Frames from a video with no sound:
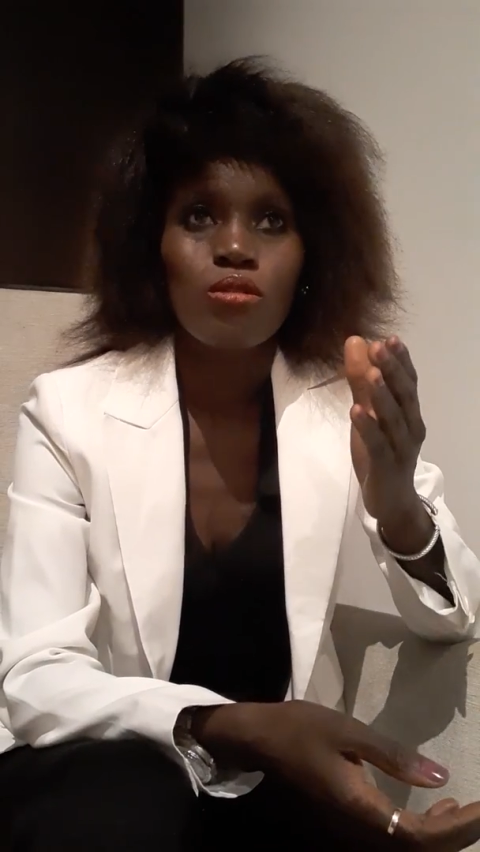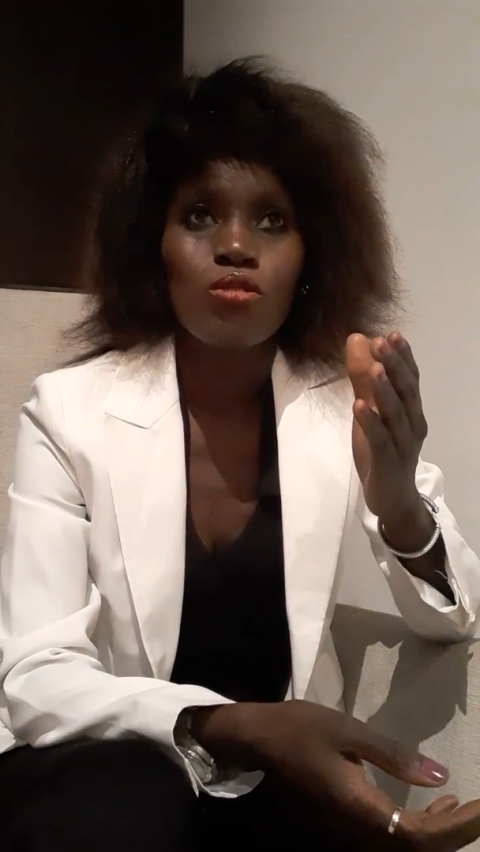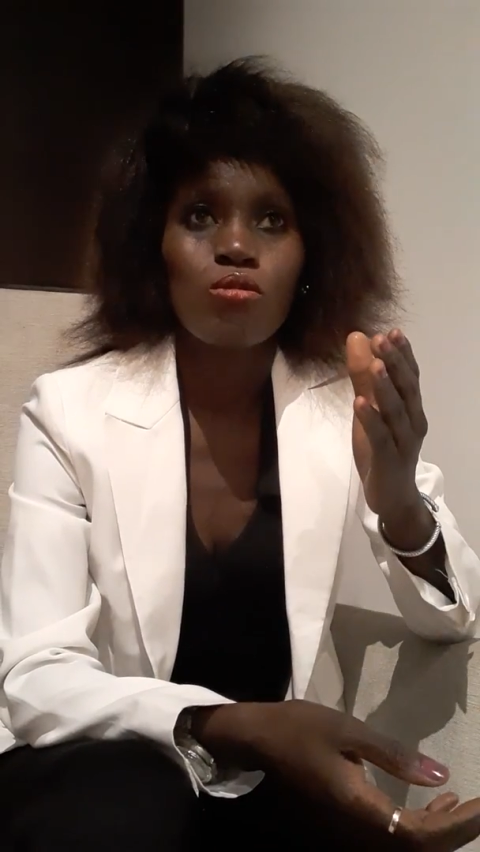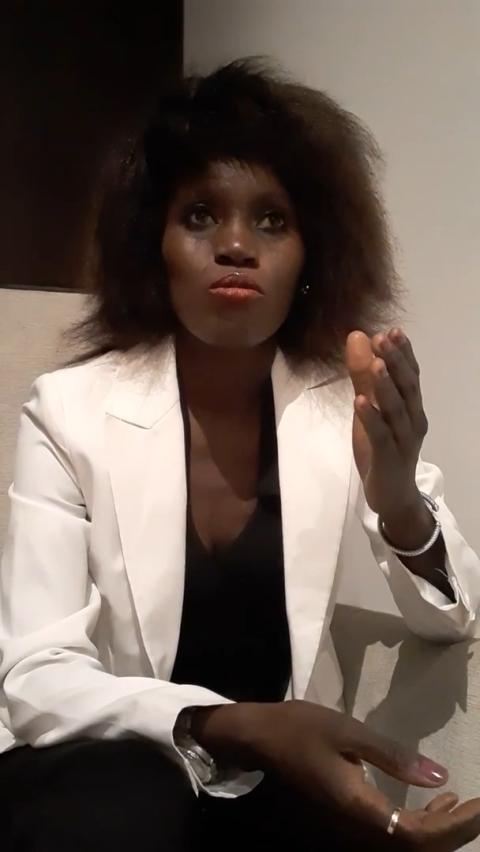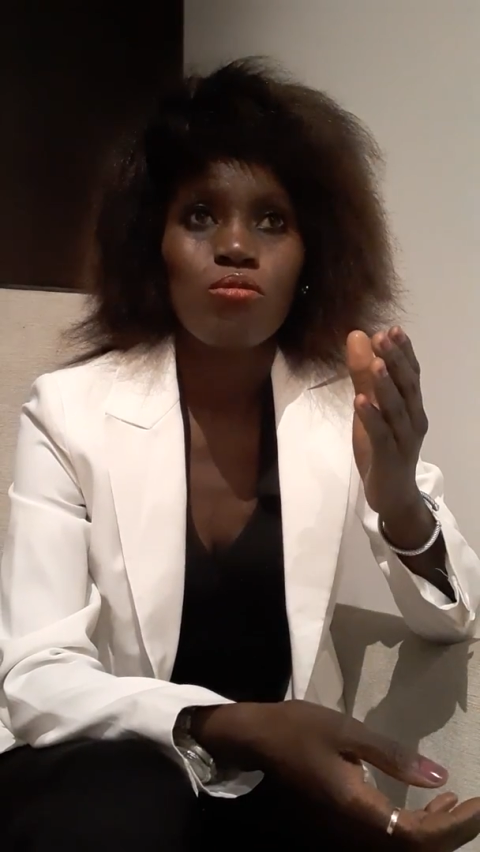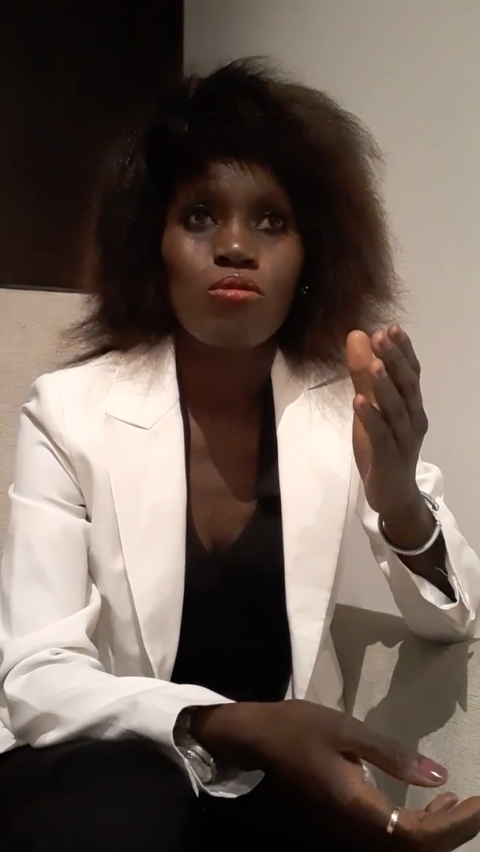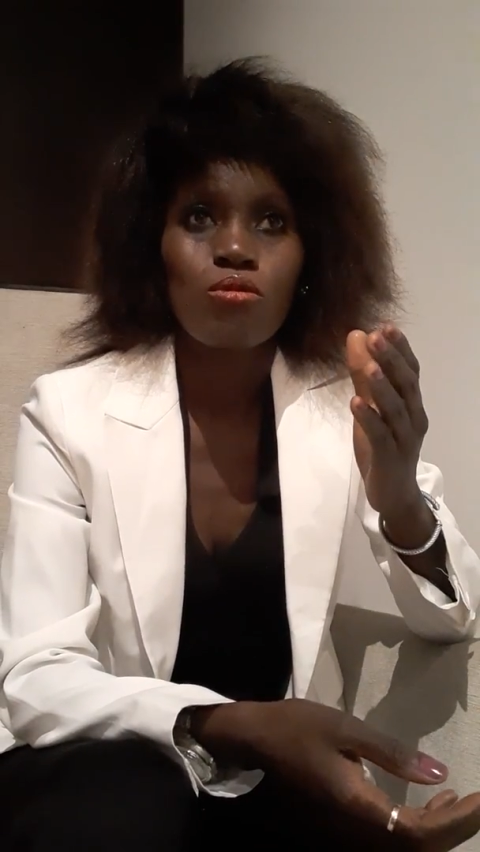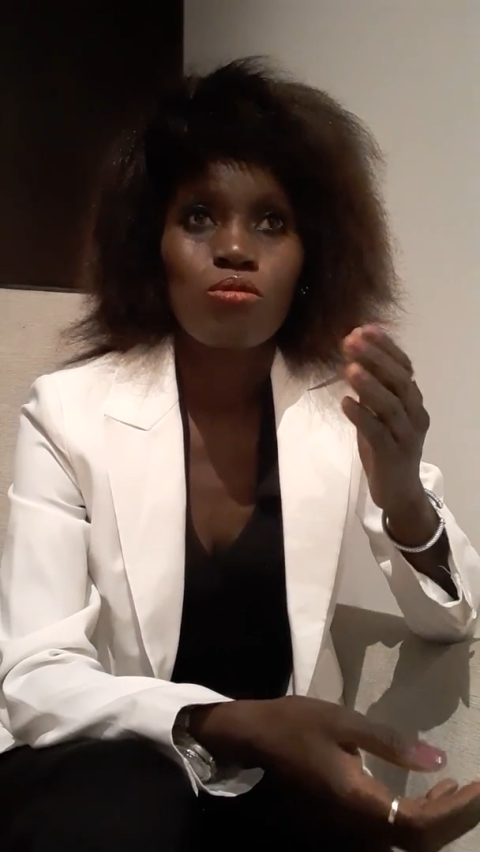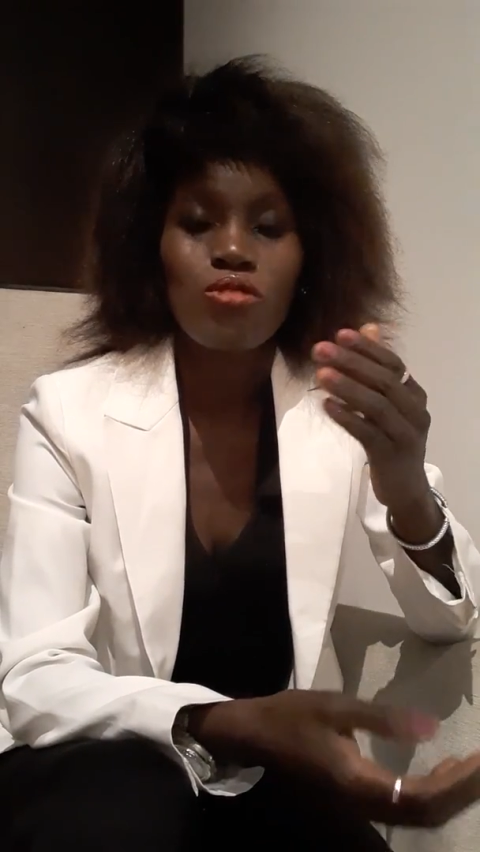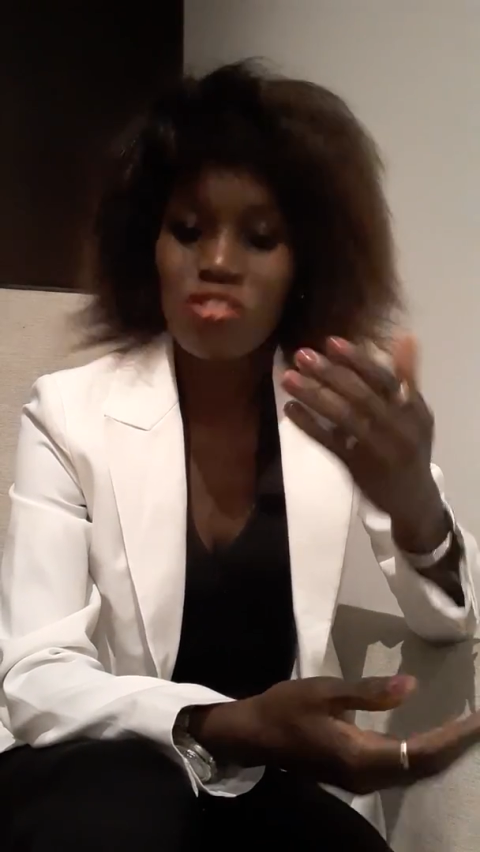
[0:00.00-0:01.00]
to,
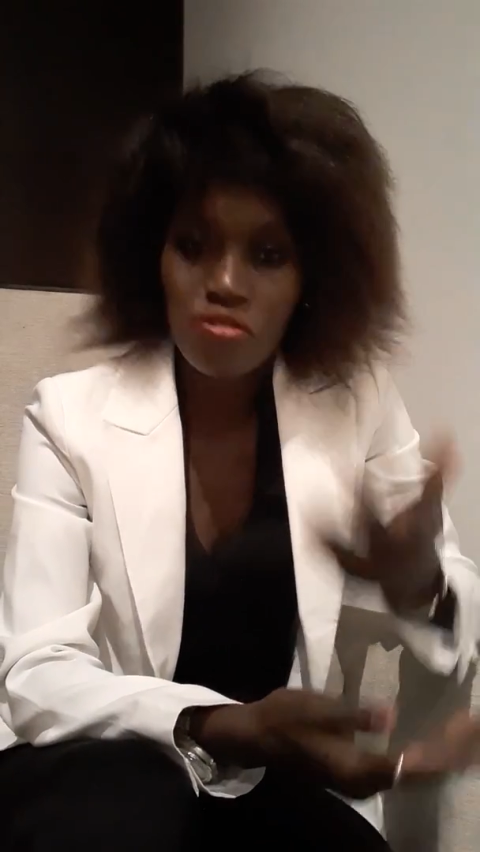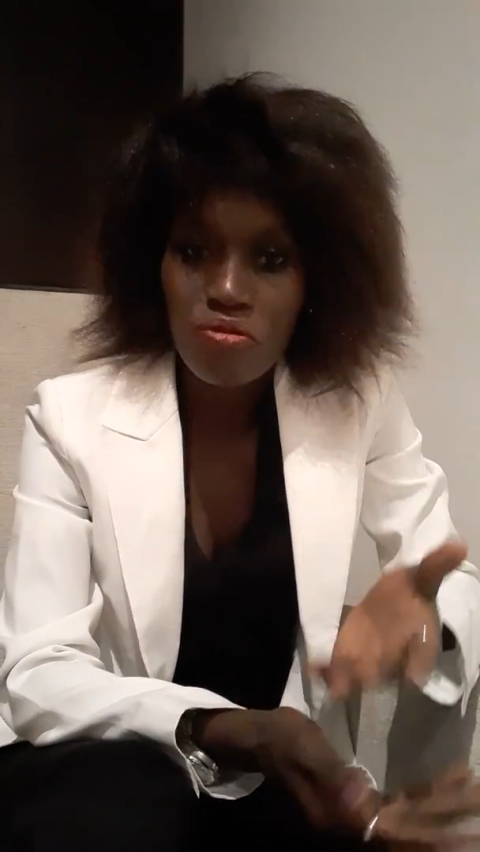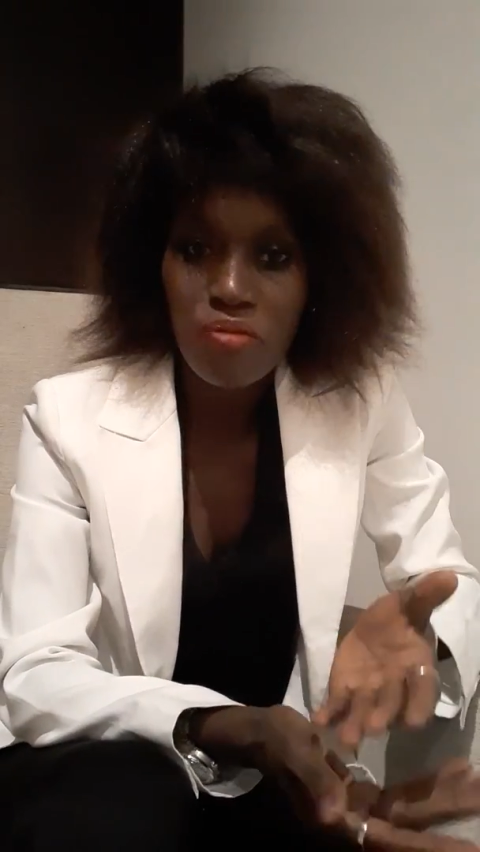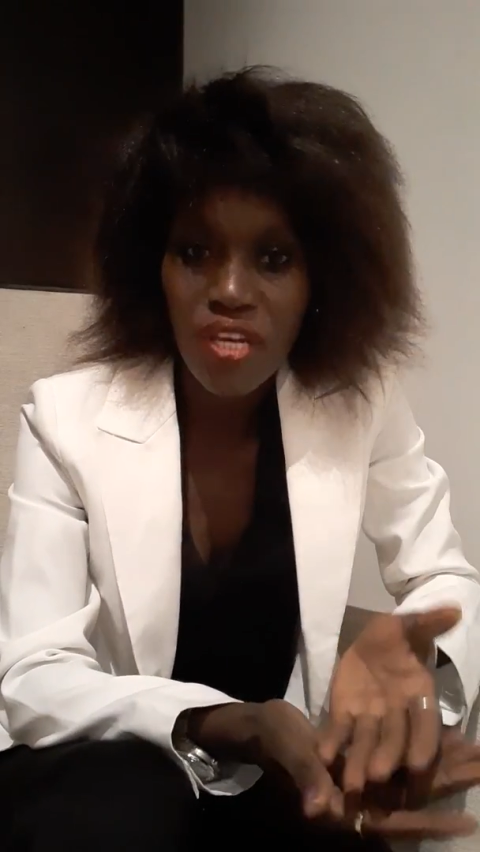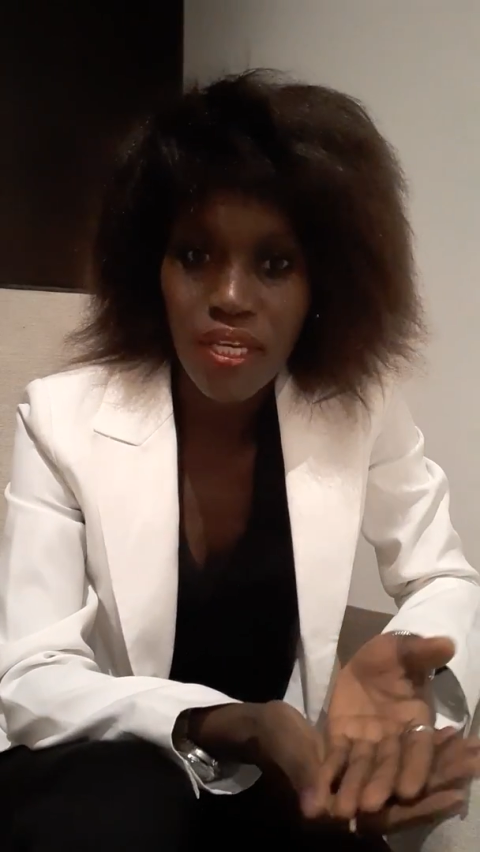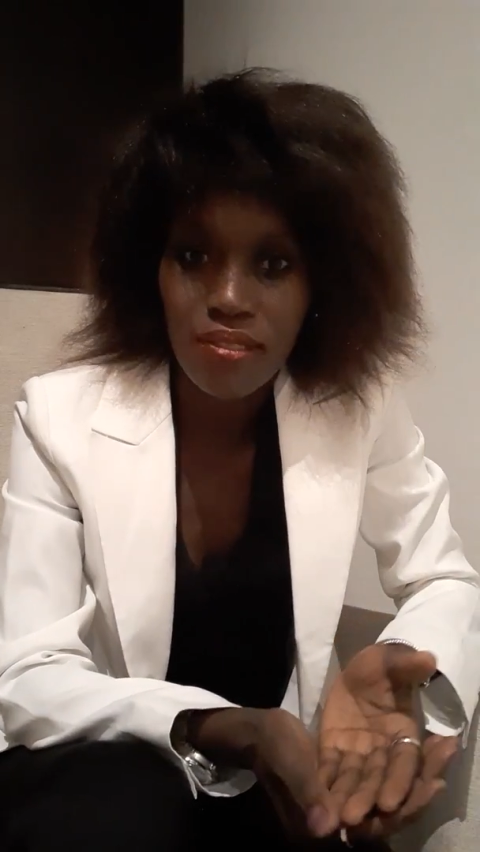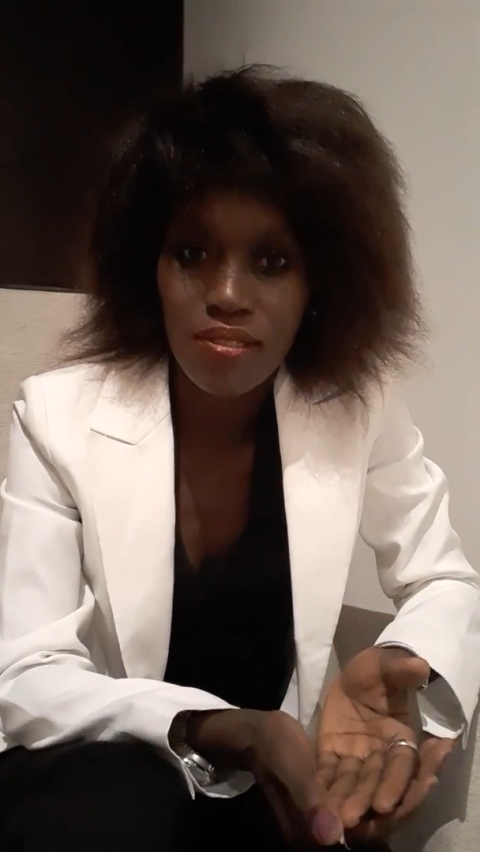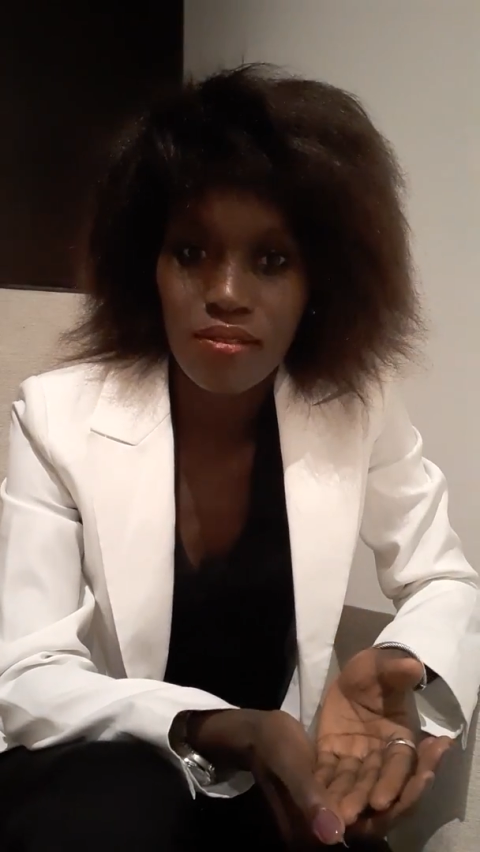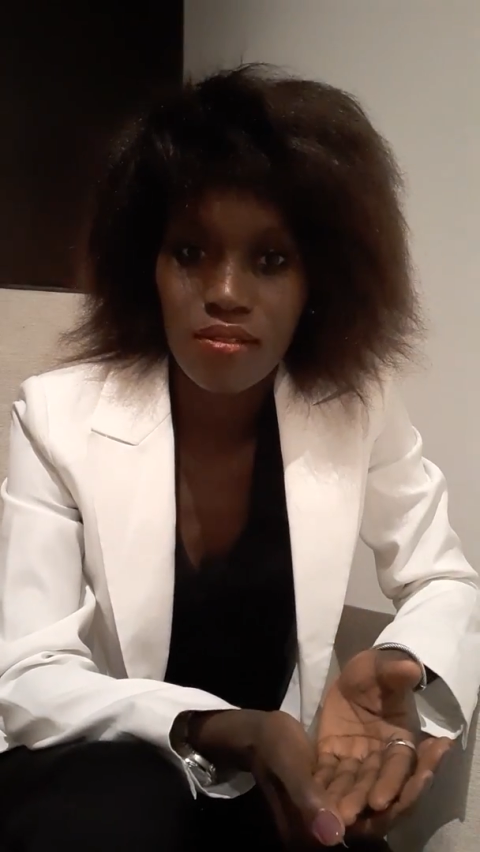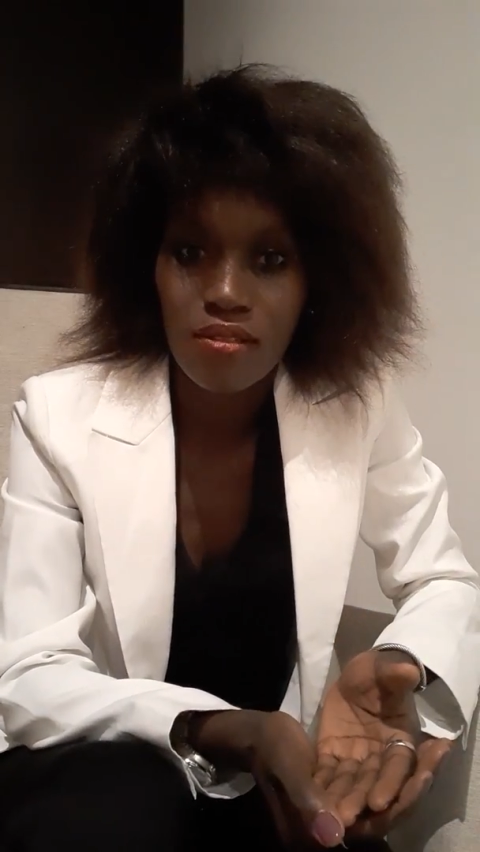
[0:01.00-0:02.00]
to
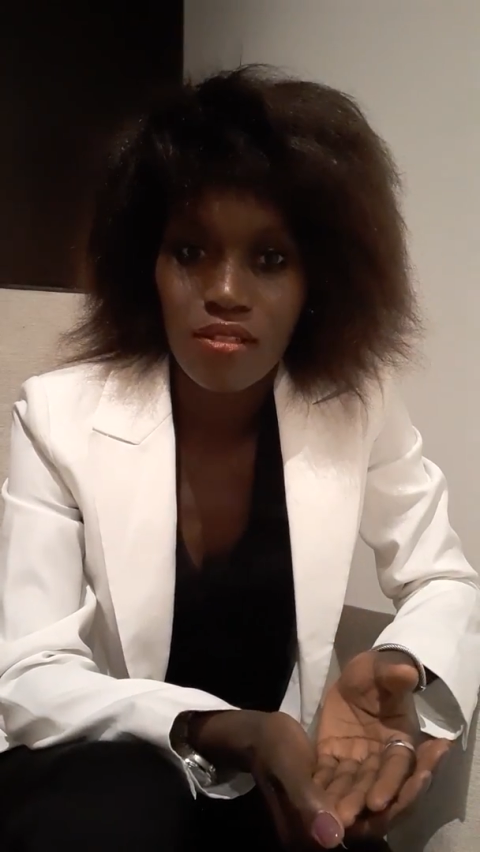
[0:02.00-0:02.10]
discriminate,